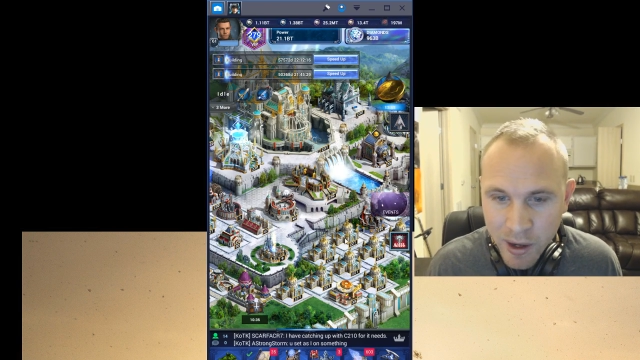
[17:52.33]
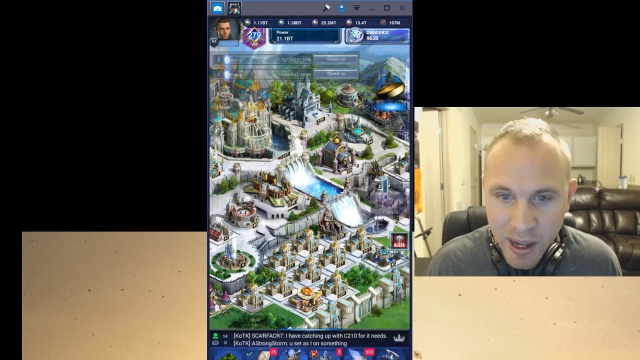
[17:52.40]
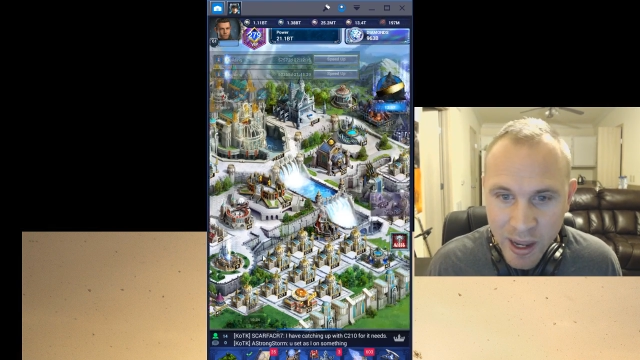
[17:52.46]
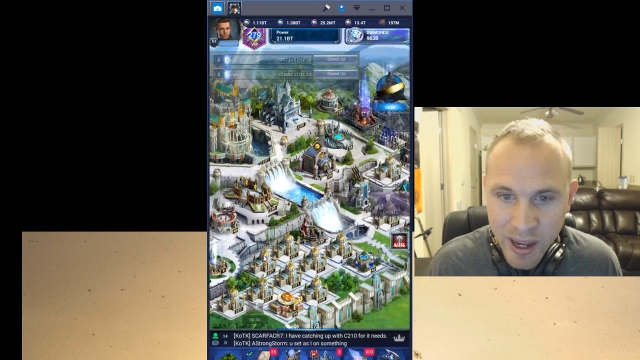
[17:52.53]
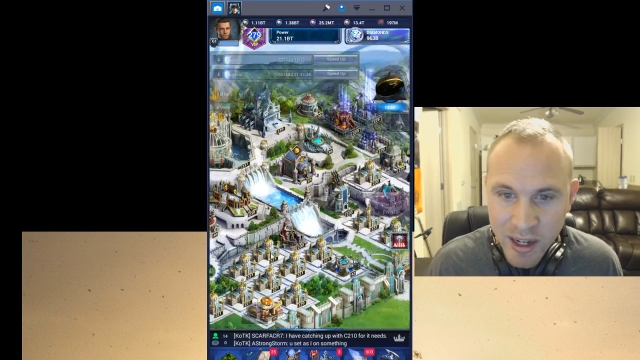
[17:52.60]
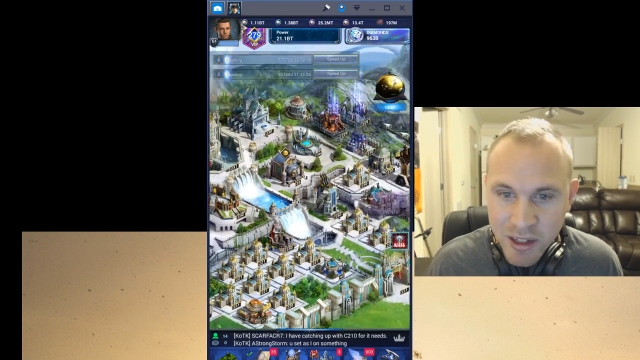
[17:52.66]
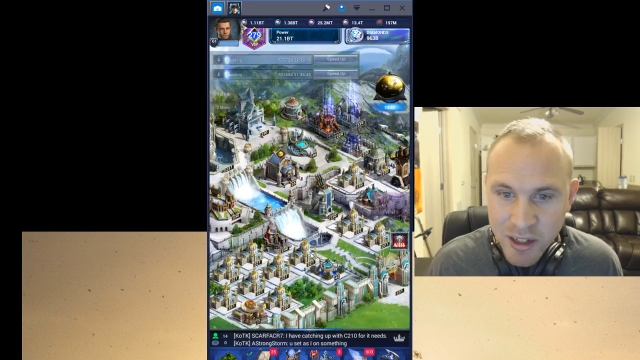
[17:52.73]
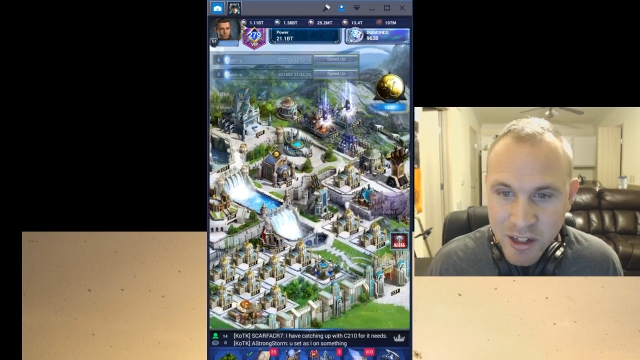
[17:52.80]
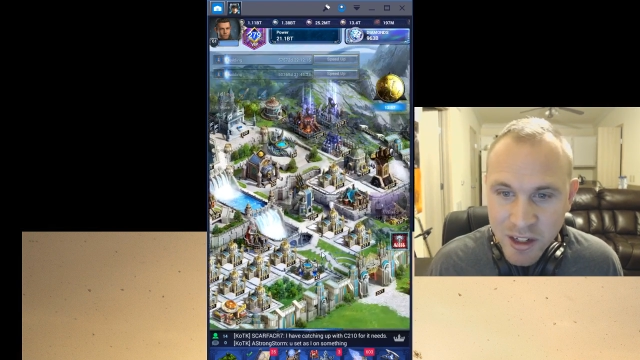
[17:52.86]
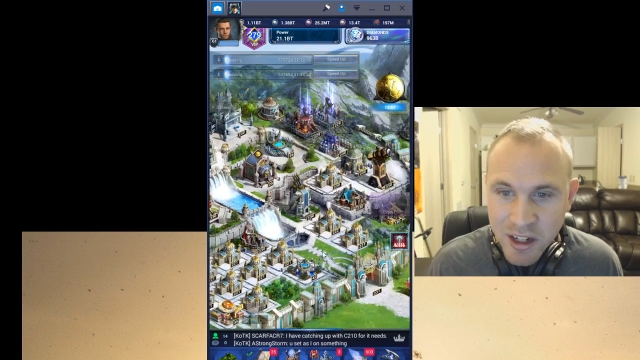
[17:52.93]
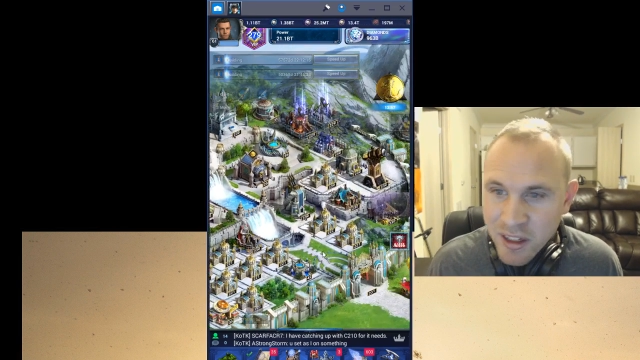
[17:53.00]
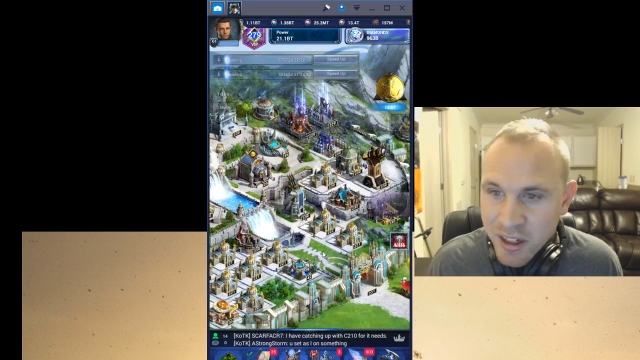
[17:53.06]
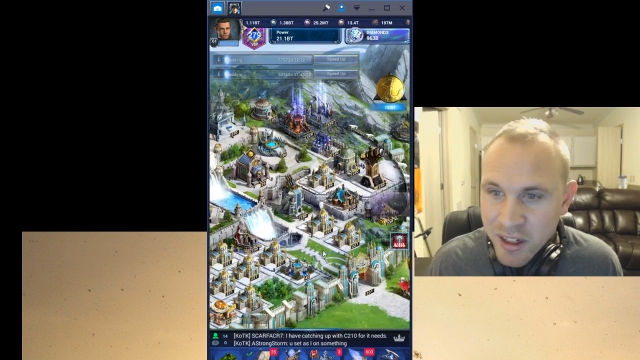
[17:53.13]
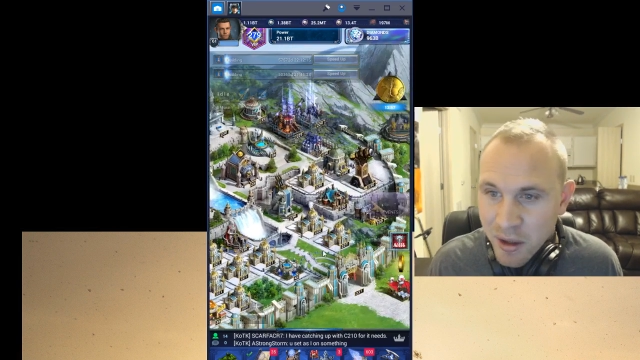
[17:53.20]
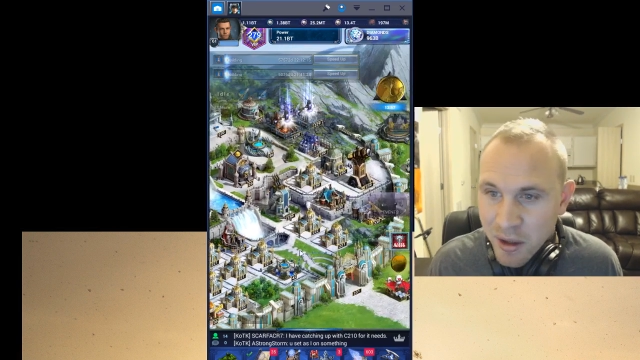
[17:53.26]
and you're
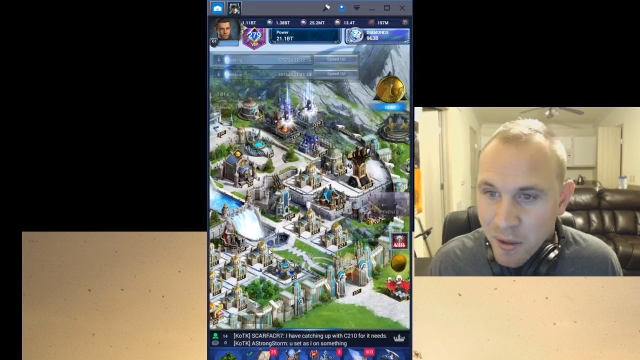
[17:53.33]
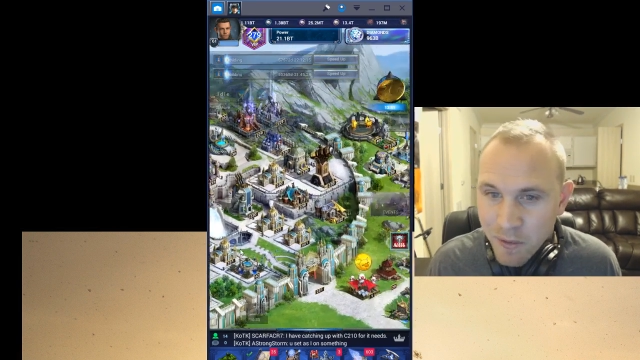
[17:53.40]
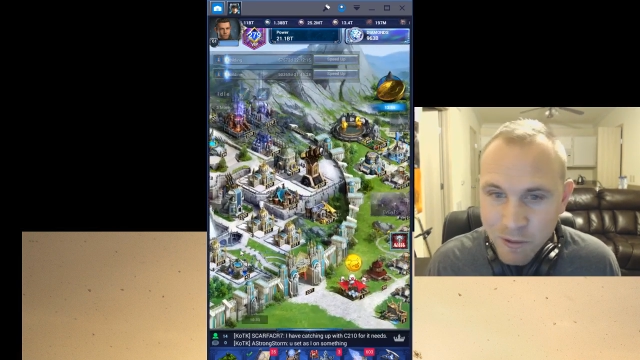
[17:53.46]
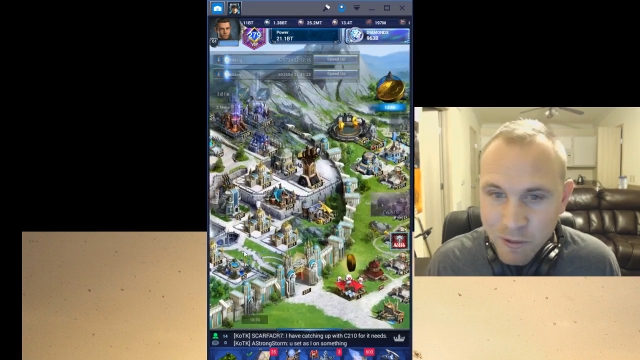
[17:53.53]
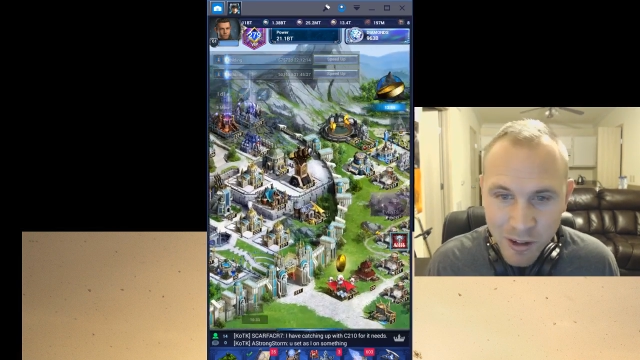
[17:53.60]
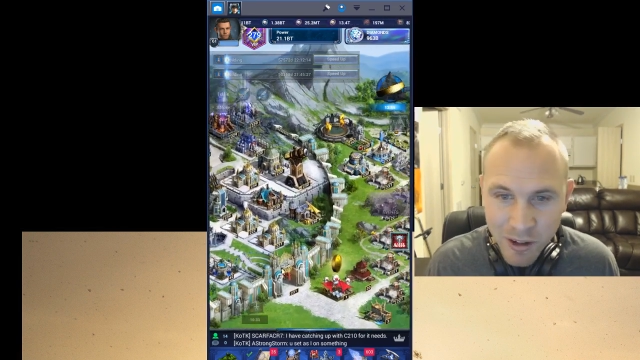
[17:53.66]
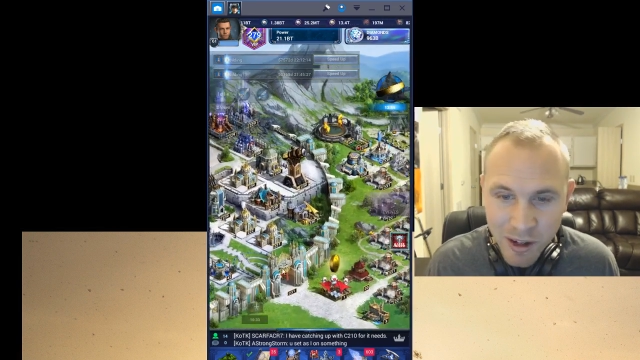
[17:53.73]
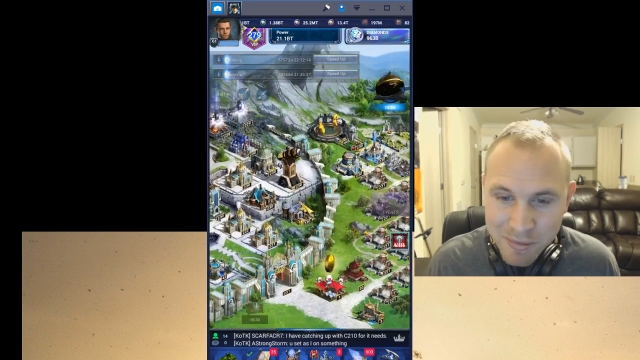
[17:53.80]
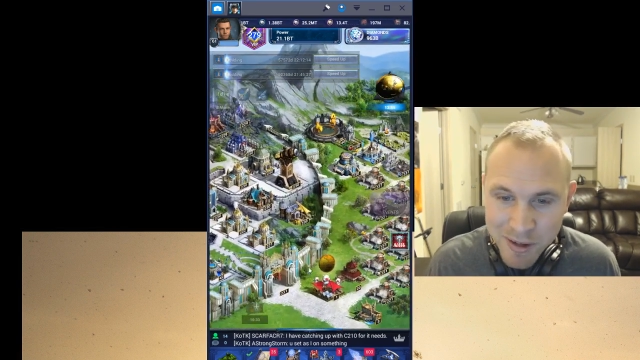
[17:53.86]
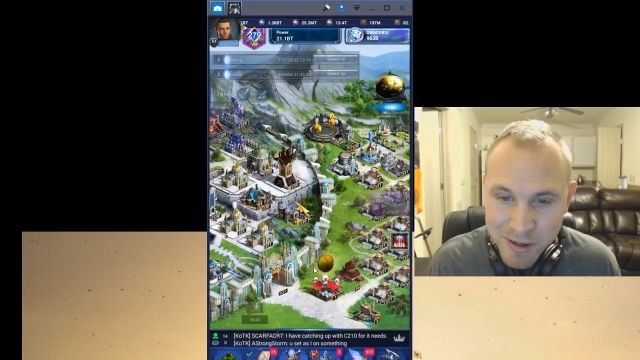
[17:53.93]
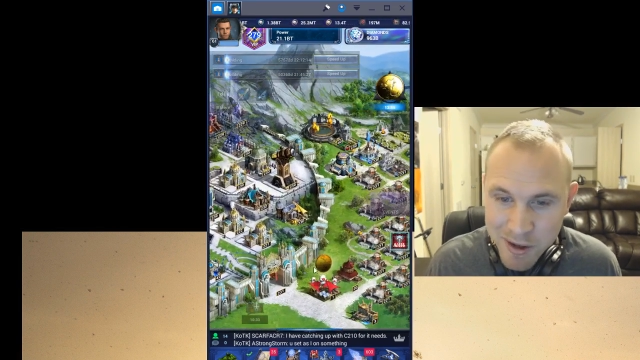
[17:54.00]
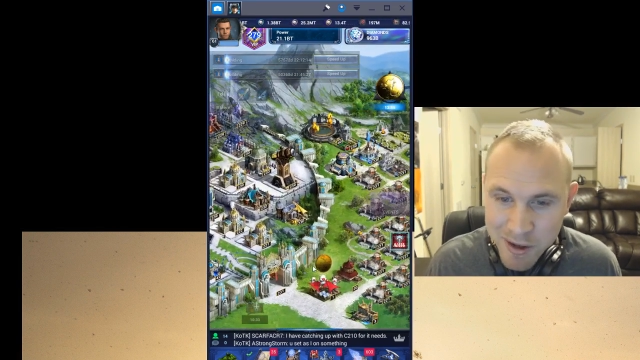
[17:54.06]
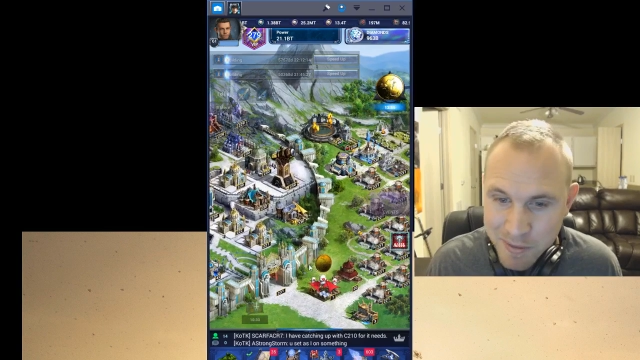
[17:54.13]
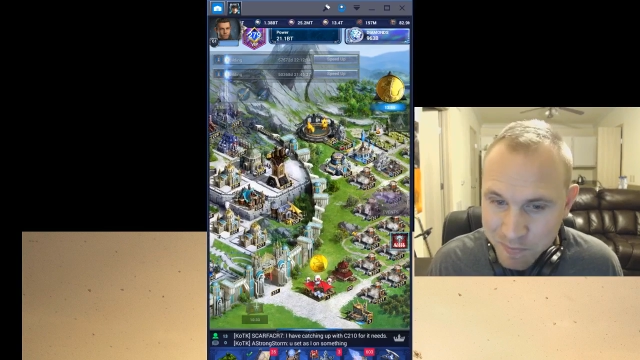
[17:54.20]
good to go for MP.